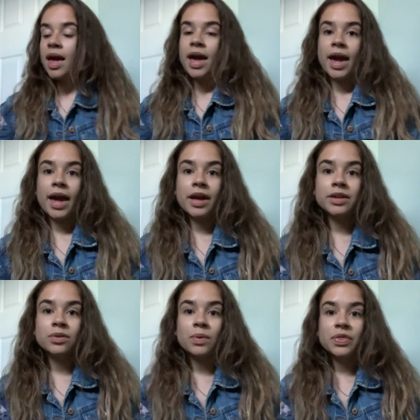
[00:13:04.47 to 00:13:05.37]

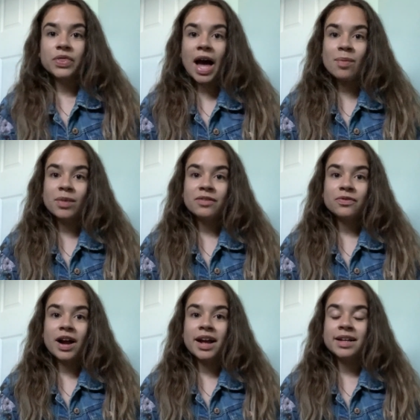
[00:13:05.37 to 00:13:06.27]
And with that, my
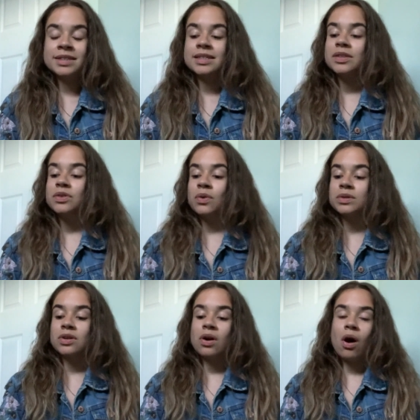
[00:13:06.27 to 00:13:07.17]
friends,
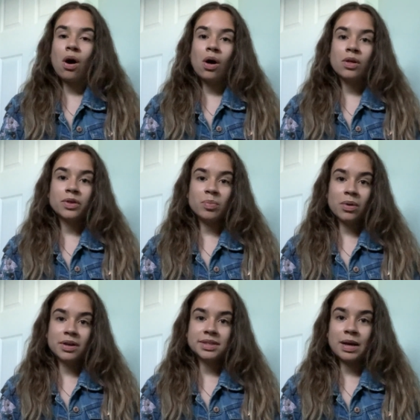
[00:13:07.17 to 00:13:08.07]
those are all the
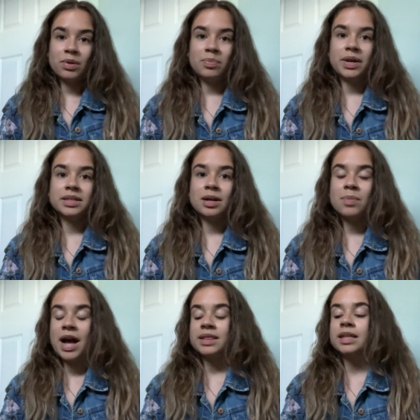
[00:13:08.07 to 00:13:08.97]
books that we picked
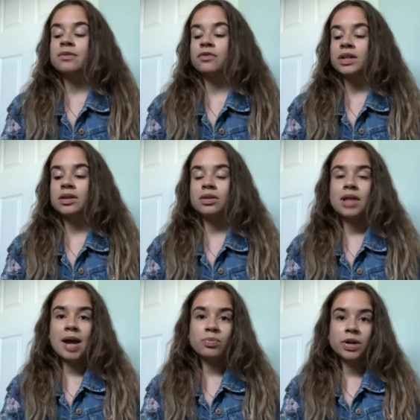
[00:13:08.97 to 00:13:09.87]
up at the Free Little
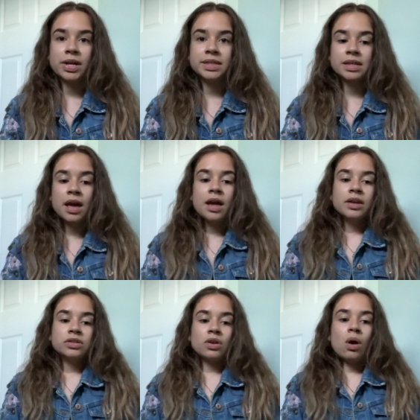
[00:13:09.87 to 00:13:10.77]
Libraries.
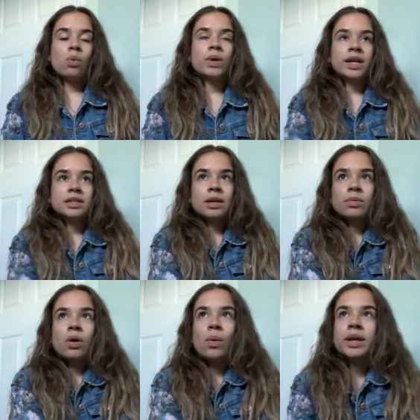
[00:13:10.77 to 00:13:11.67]
So we ended
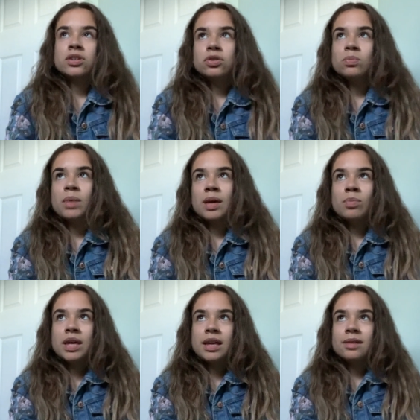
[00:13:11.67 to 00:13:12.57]
up going to
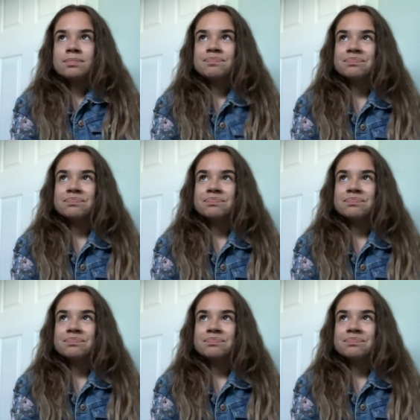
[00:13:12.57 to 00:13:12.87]
maybe